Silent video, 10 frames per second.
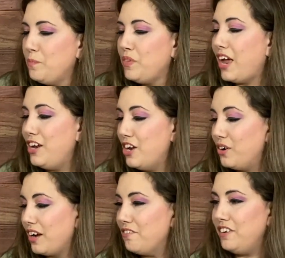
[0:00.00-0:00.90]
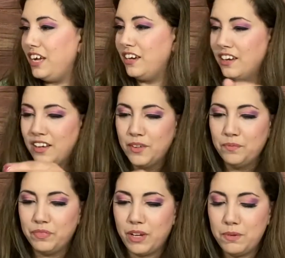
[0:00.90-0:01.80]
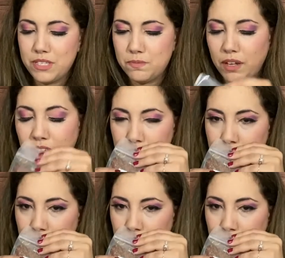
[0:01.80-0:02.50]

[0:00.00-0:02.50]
and no caffeine. Let me smell this.